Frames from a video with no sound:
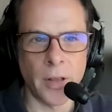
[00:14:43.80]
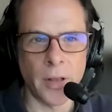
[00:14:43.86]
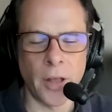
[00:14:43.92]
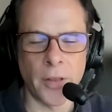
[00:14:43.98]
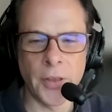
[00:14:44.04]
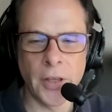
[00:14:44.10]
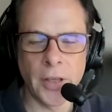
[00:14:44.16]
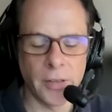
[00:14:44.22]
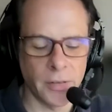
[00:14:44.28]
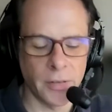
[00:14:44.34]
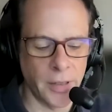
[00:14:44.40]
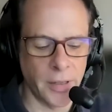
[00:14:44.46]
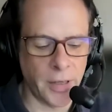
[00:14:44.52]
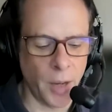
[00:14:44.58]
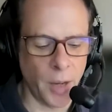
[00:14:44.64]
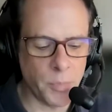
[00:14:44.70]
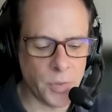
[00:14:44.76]
I think
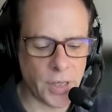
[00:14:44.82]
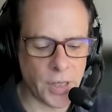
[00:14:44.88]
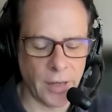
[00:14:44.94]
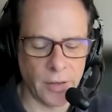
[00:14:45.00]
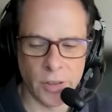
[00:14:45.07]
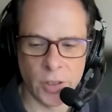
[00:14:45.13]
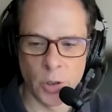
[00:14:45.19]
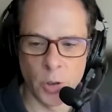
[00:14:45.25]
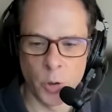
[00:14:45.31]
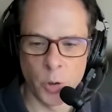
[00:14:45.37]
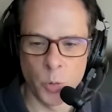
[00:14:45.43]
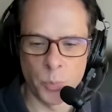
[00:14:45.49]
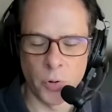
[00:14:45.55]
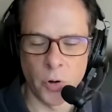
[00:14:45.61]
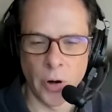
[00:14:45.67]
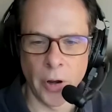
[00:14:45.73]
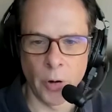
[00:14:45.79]
it comes down to
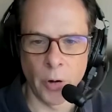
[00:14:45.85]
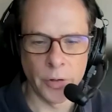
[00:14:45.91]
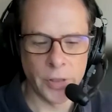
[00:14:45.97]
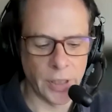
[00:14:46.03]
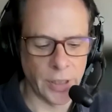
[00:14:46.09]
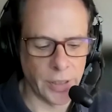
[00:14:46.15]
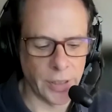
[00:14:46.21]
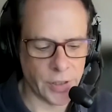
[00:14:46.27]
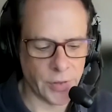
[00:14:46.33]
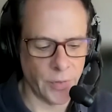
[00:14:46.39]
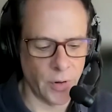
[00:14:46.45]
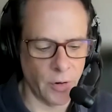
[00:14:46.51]
priorities.